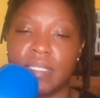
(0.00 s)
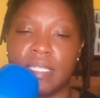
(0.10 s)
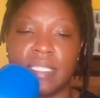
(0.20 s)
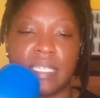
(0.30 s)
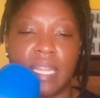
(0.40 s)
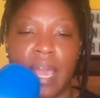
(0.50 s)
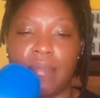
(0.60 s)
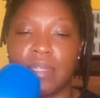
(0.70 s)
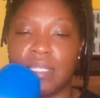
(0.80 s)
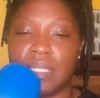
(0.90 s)
listen, I
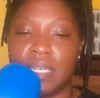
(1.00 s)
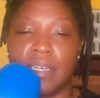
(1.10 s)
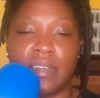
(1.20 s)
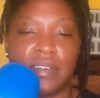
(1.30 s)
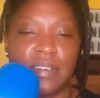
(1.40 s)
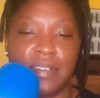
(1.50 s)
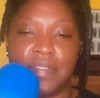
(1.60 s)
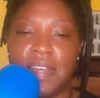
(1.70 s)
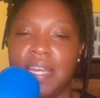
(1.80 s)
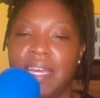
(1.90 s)
would love
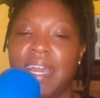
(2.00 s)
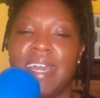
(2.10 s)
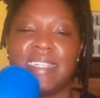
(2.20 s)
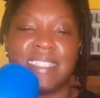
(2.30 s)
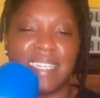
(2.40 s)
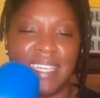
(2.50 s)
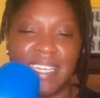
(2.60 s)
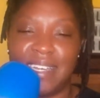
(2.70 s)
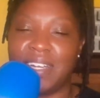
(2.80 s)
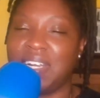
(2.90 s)
to
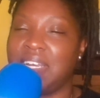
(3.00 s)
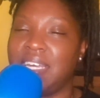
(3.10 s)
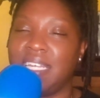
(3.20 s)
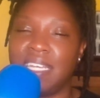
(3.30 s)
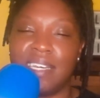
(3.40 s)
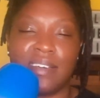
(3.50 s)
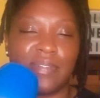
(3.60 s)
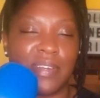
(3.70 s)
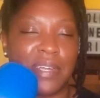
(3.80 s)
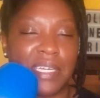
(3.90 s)
hear any
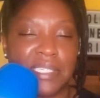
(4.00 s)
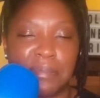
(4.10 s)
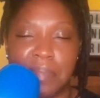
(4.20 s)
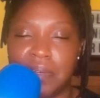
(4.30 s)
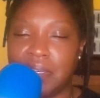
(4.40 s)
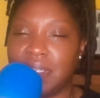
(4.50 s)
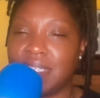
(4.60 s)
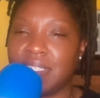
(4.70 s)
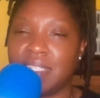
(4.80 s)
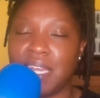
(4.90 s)
of your
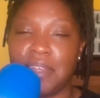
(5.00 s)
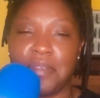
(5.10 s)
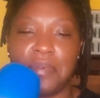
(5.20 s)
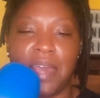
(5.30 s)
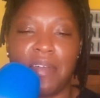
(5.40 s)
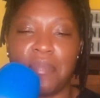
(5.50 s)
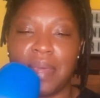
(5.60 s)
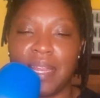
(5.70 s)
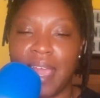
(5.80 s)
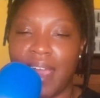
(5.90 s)
experiences that you have
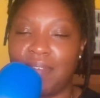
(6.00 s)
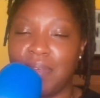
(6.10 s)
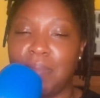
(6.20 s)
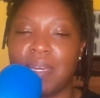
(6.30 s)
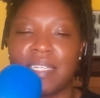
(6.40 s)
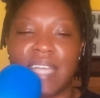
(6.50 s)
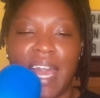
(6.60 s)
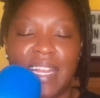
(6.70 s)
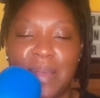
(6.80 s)
been having, because I